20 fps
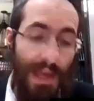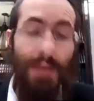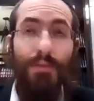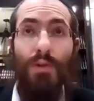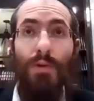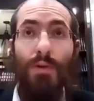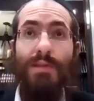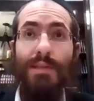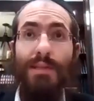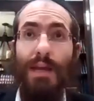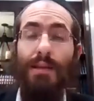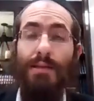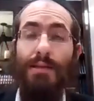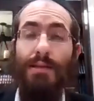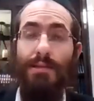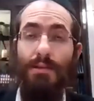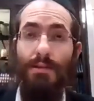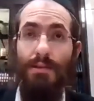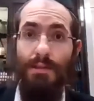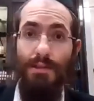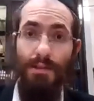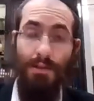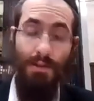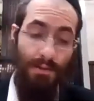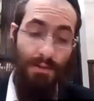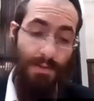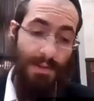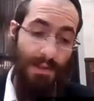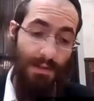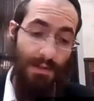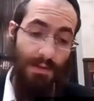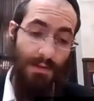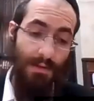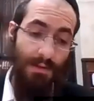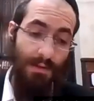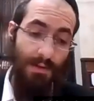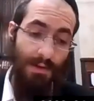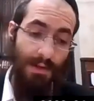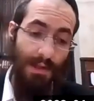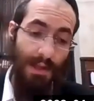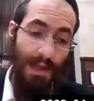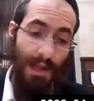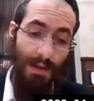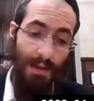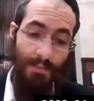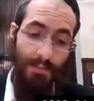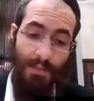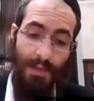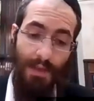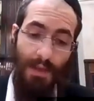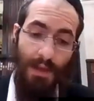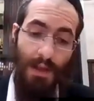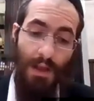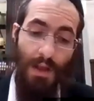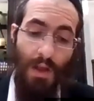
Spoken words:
even though it's still during the day.